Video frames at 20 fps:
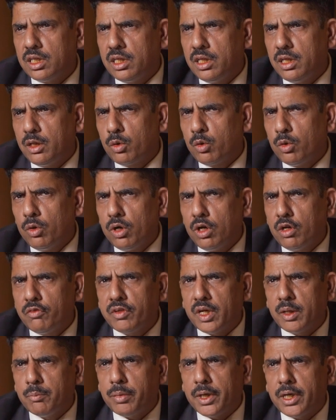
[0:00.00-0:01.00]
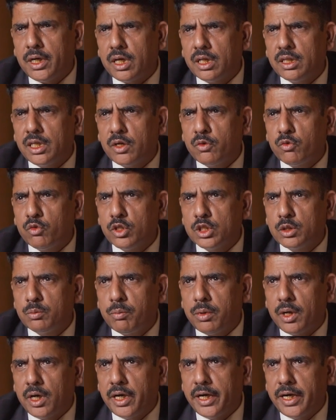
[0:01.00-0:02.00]
the role of APEDA that was
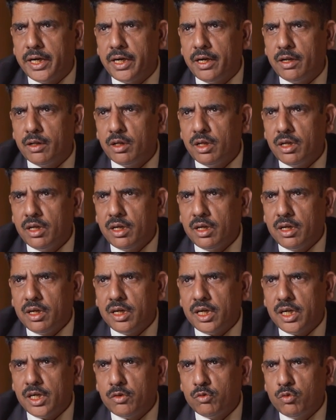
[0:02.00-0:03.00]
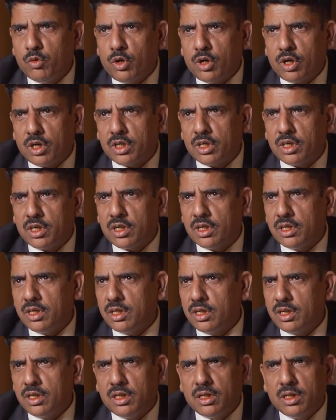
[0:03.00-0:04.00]
played and what
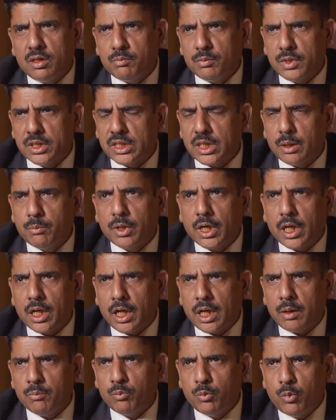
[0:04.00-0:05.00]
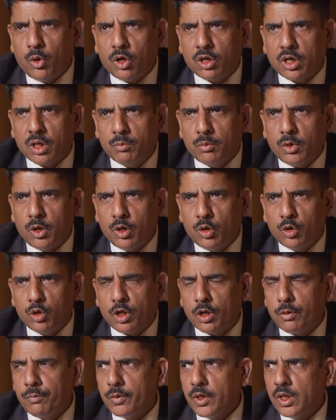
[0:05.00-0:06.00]
uh, Ms. Abraham bought about
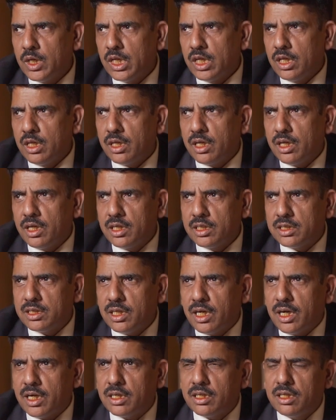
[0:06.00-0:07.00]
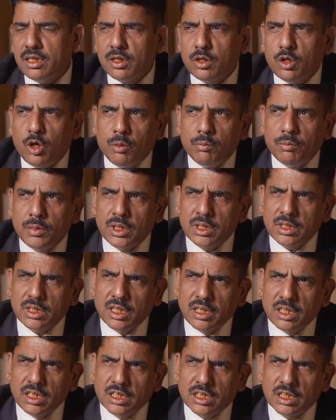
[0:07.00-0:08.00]
is that the government's
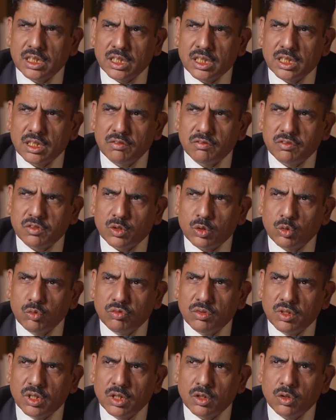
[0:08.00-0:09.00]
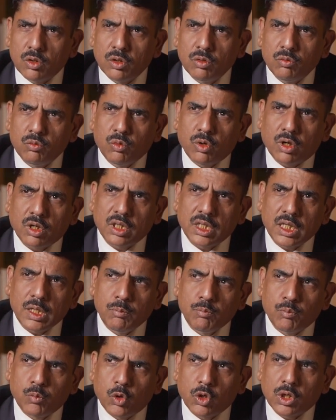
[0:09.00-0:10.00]
initiative to work on what the
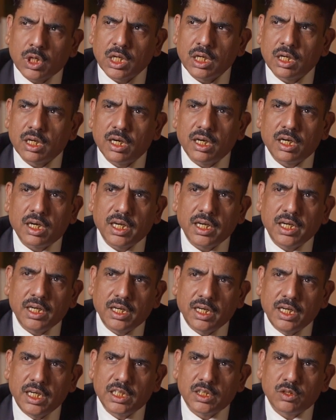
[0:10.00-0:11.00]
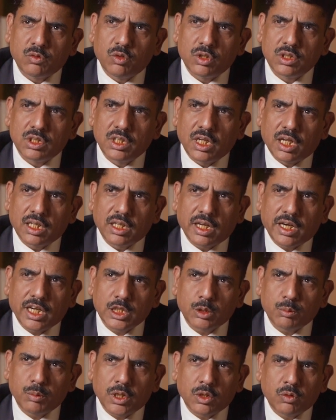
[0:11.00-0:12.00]
importing country needs was the other
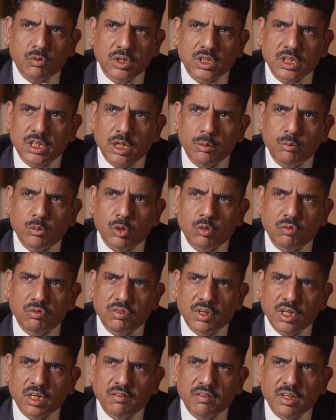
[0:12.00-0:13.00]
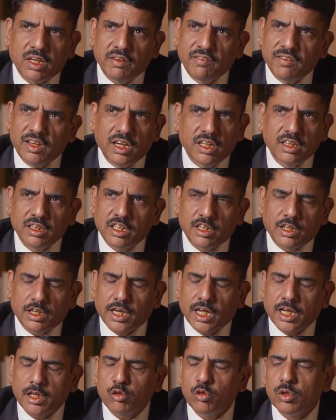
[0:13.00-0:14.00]
aspect which came out very, very well in the
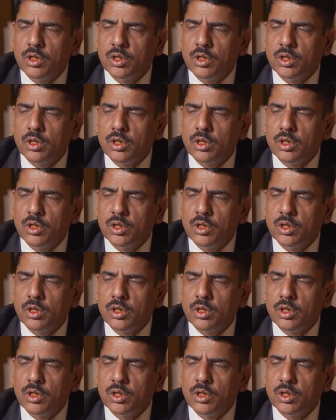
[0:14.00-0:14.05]
track.